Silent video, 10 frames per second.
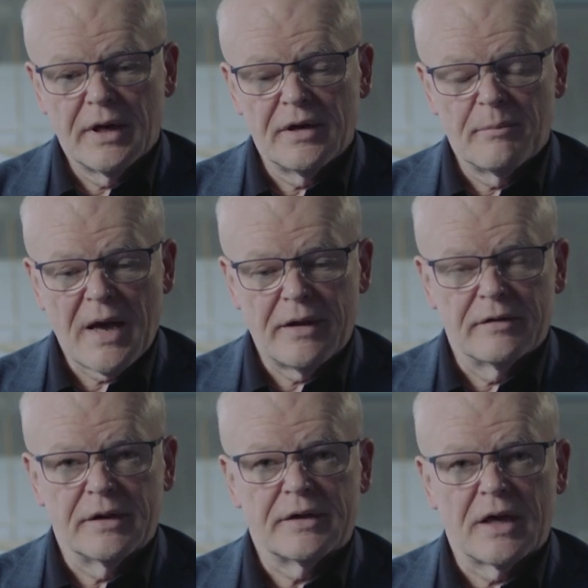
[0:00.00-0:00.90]
in a manner
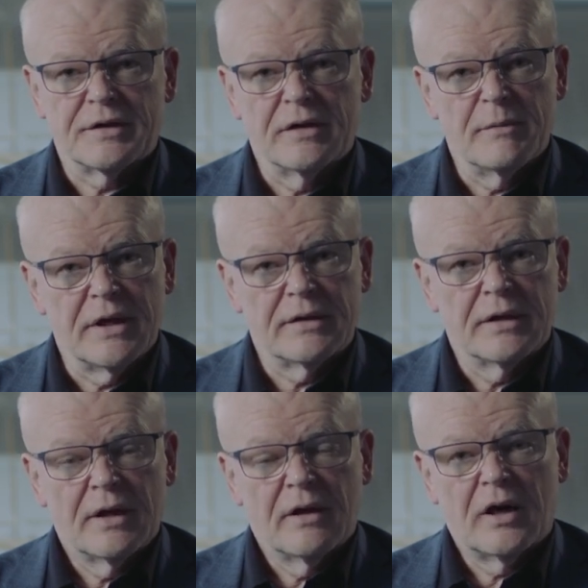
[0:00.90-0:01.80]
that doesn't emit
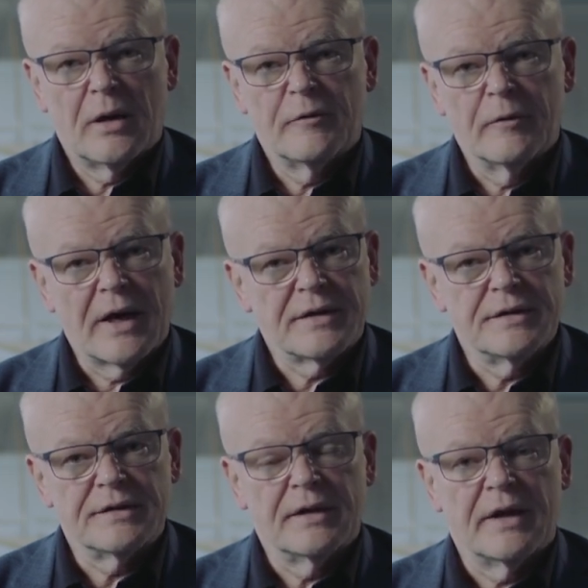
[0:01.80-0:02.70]
harmful
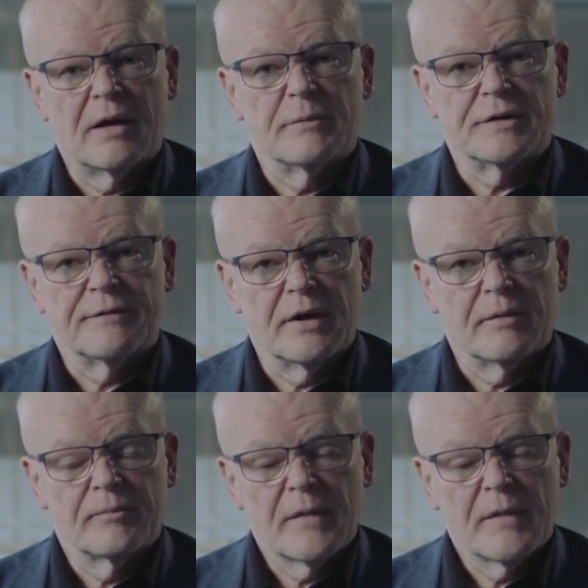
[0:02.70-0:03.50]
gases to the atmosphere.